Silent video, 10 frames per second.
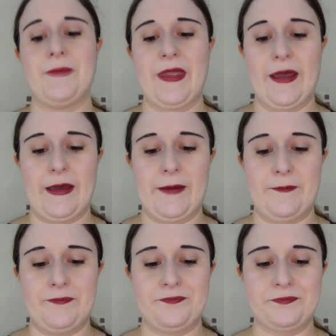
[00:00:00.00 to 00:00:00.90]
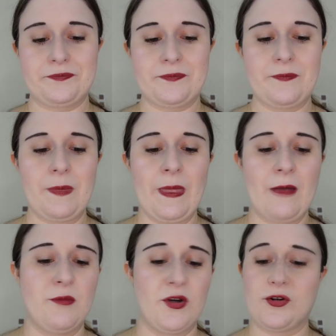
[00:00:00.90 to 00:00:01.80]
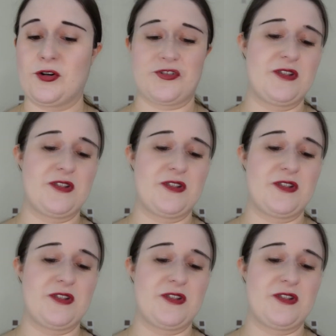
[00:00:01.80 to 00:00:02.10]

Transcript: But across